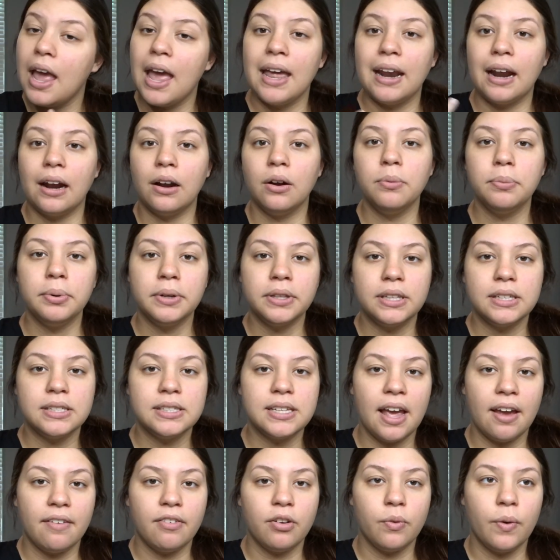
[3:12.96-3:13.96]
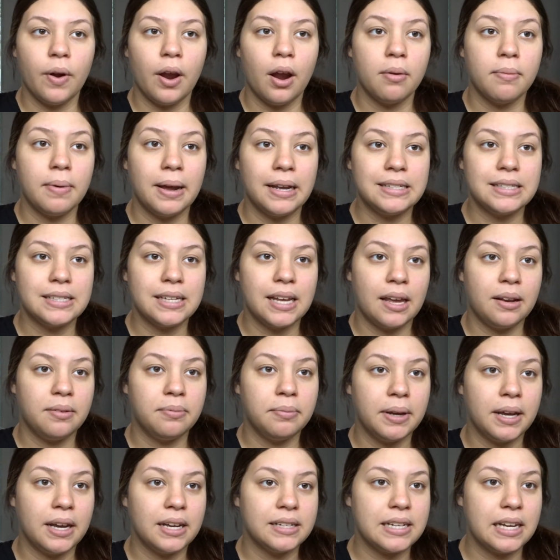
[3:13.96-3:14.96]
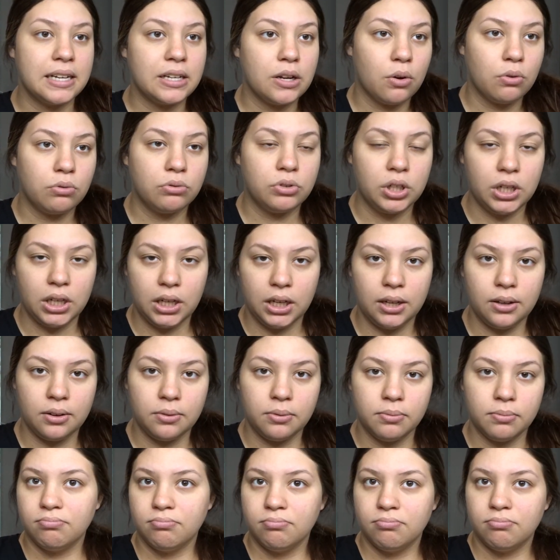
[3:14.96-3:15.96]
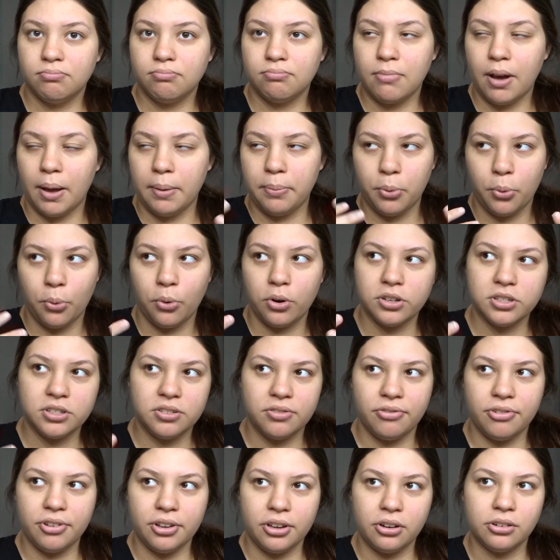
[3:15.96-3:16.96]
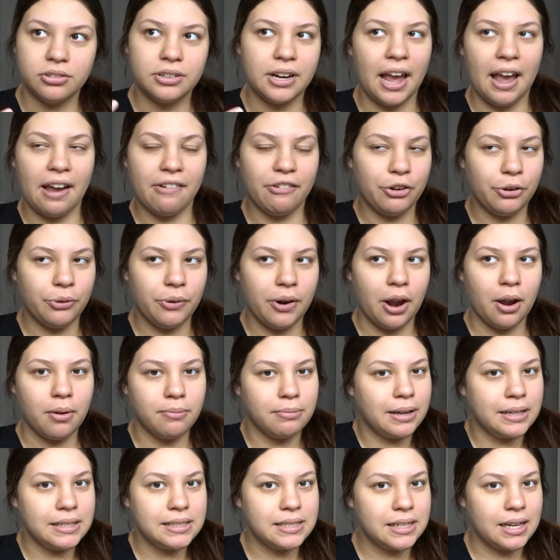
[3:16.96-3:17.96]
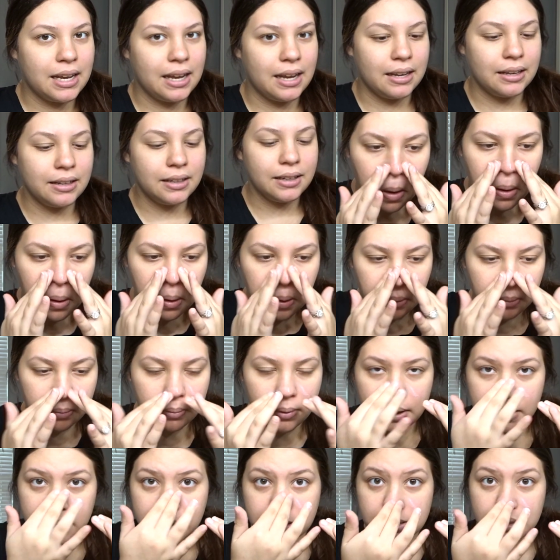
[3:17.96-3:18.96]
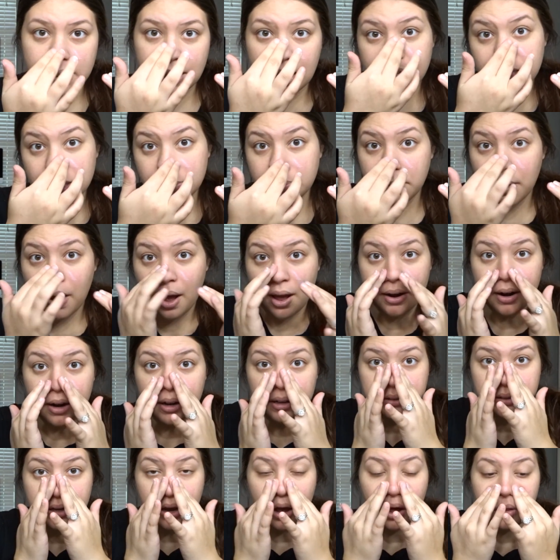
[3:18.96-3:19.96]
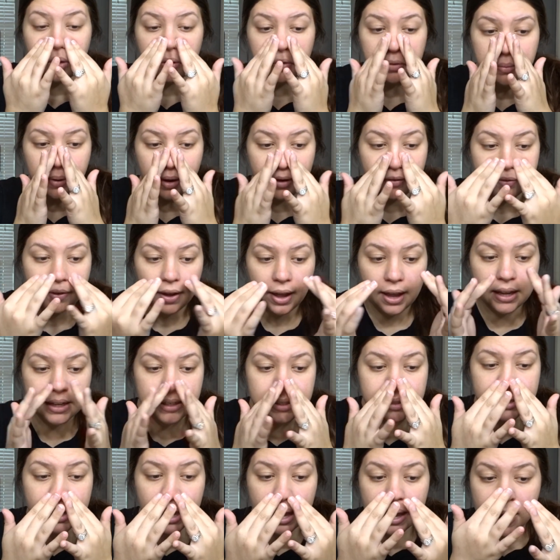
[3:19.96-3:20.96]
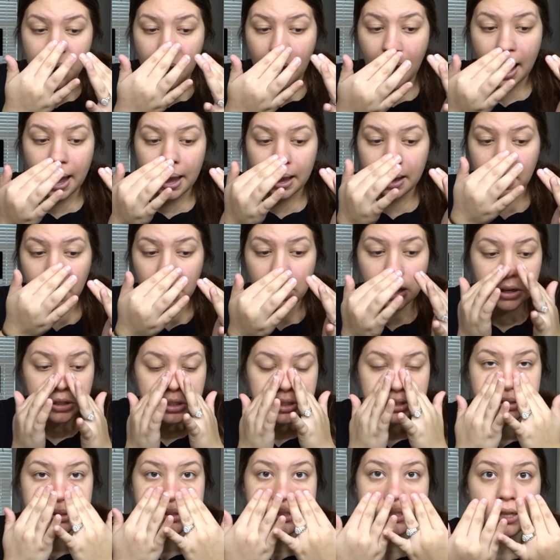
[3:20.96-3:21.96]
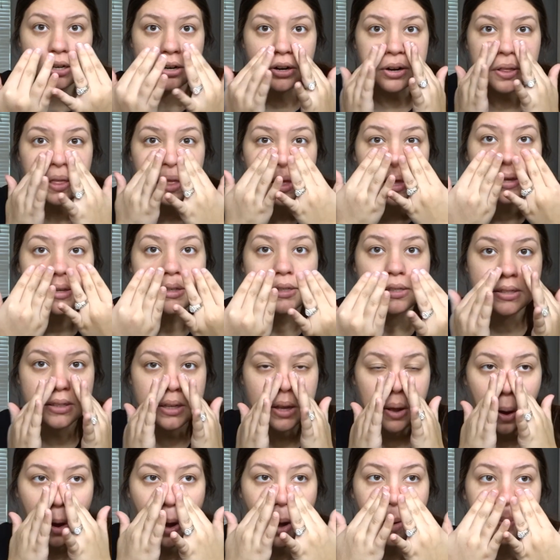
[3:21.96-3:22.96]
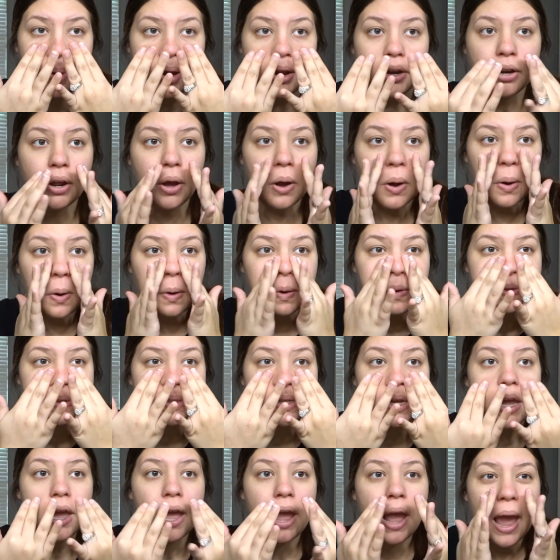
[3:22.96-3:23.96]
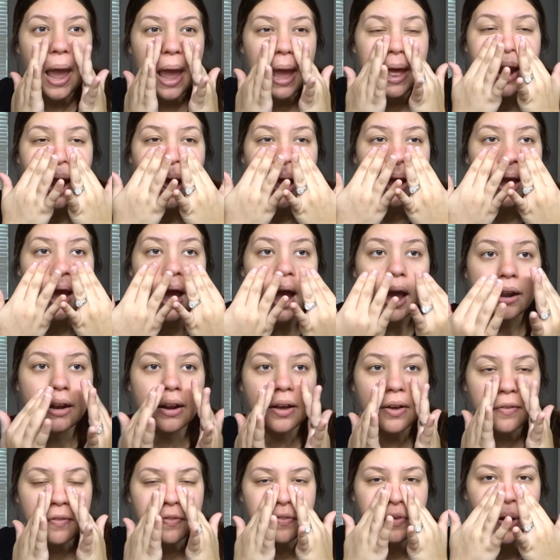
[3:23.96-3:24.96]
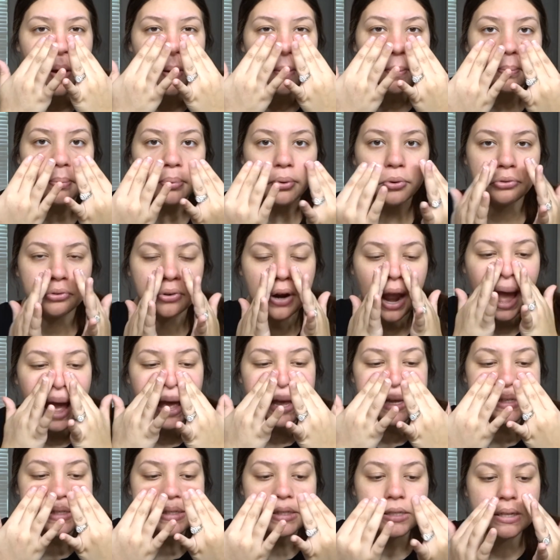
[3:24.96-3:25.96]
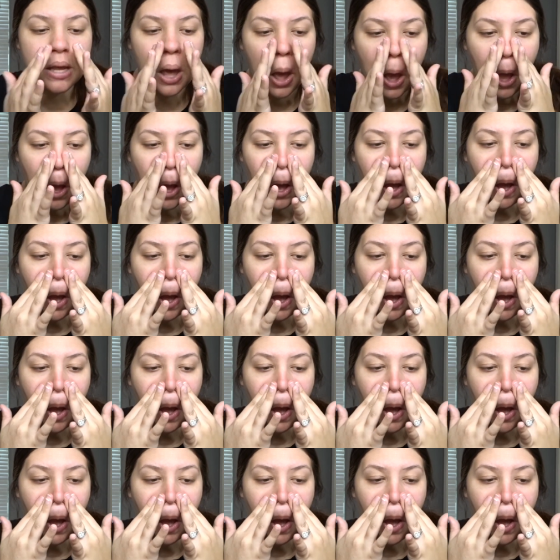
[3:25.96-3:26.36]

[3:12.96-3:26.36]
and I don't put this everywhere on my skin because I don't need my pores filled everywhere on my skin. Means less product all over my face. And I just center this on my nose and I kind of press